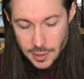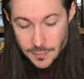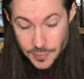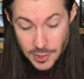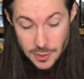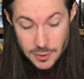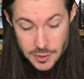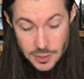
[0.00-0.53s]

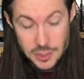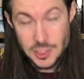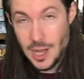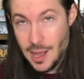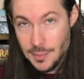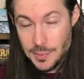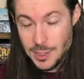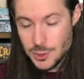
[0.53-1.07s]
Here's the
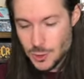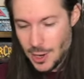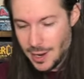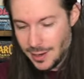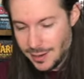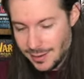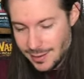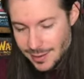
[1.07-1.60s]
zombie
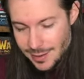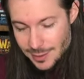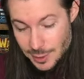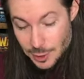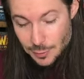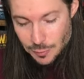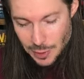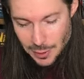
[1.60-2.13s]
dragon. It's at
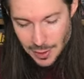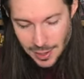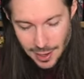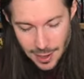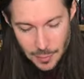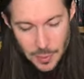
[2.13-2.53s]
the very end,